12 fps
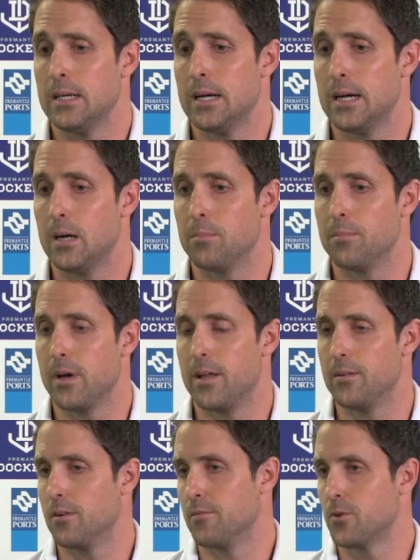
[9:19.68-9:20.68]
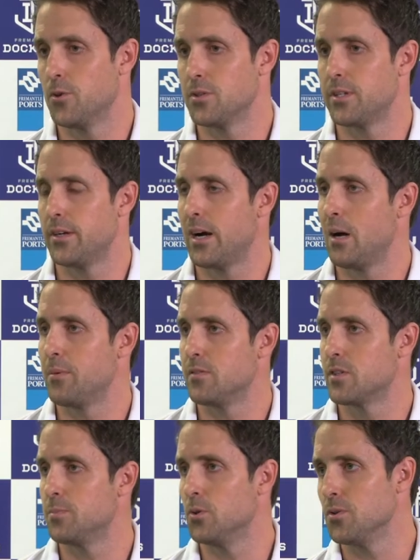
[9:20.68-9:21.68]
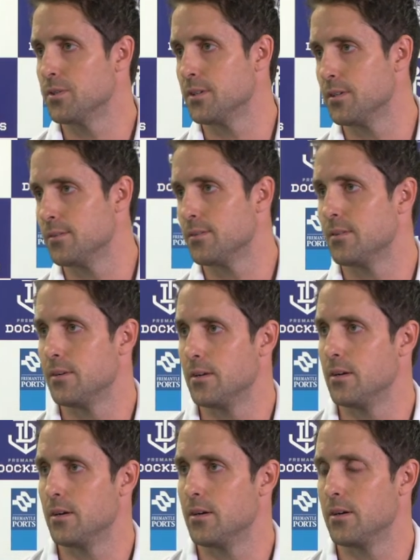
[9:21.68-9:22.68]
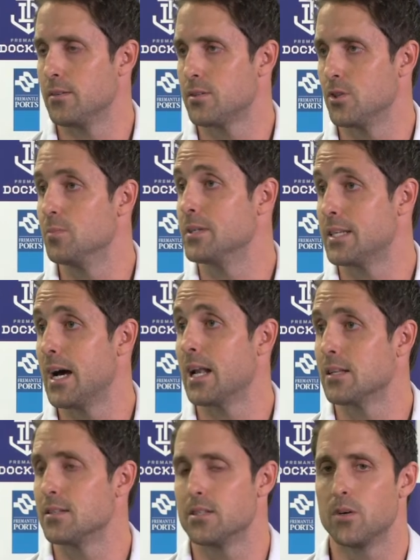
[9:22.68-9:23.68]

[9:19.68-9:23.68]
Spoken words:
And of course, their army of smalls are super talented.